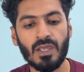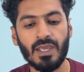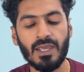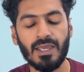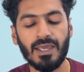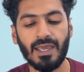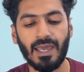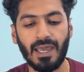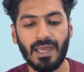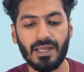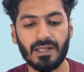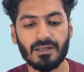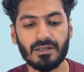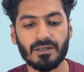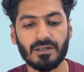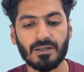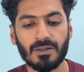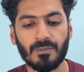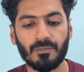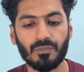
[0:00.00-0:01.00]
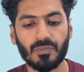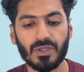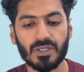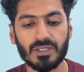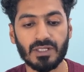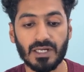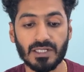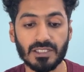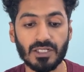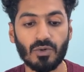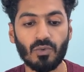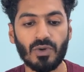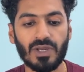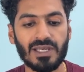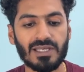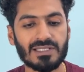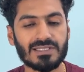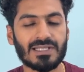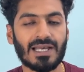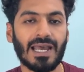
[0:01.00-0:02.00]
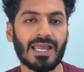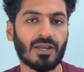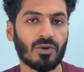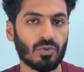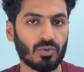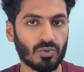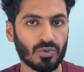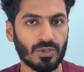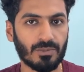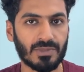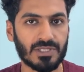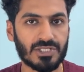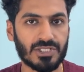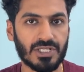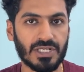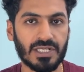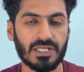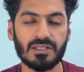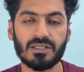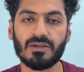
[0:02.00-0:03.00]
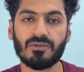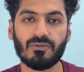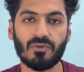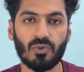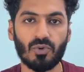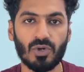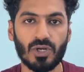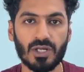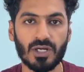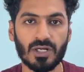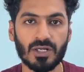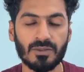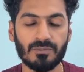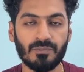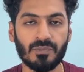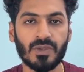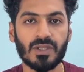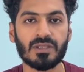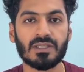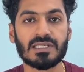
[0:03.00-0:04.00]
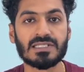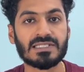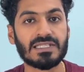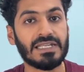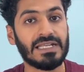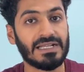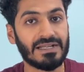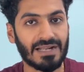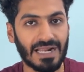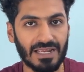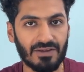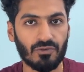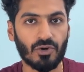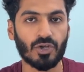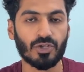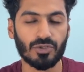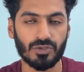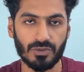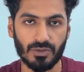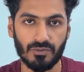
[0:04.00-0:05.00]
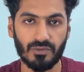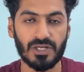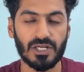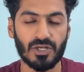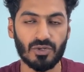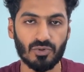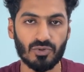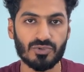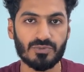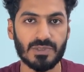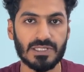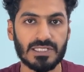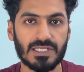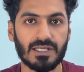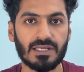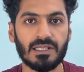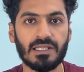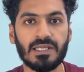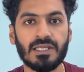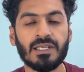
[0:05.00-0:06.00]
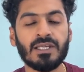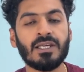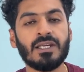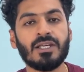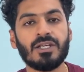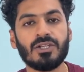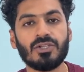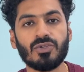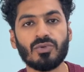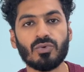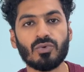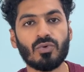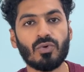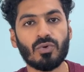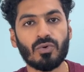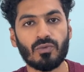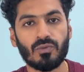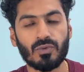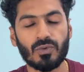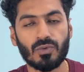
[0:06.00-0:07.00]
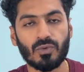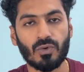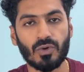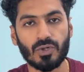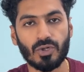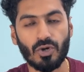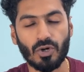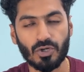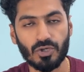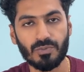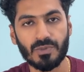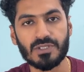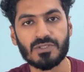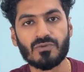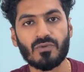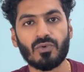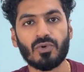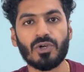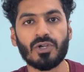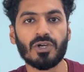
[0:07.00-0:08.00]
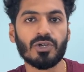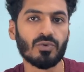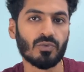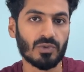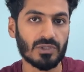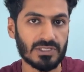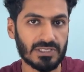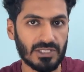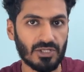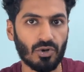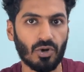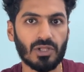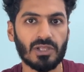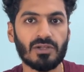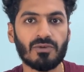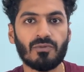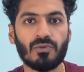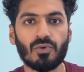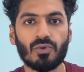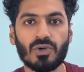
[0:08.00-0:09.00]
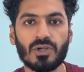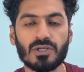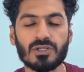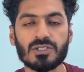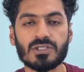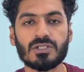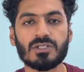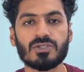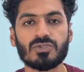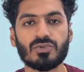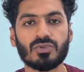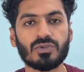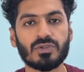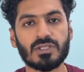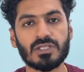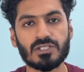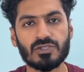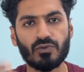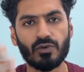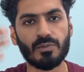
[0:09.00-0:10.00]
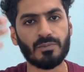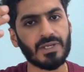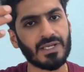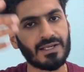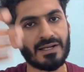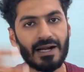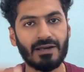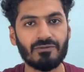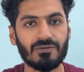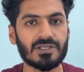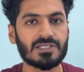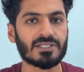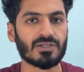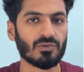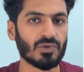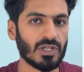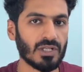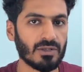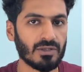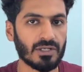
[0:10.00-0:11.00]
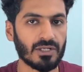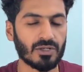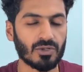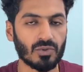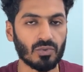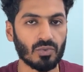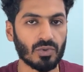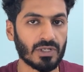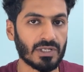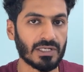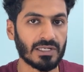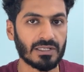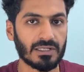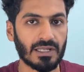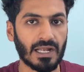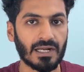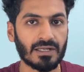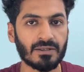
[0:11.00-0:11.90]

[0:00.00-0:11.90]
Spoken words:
and the other way is I go to the machine, the folder, the C drive on Windows. Basically, you go to a documents folder, you will see all the folders. So this will be graphics included in that.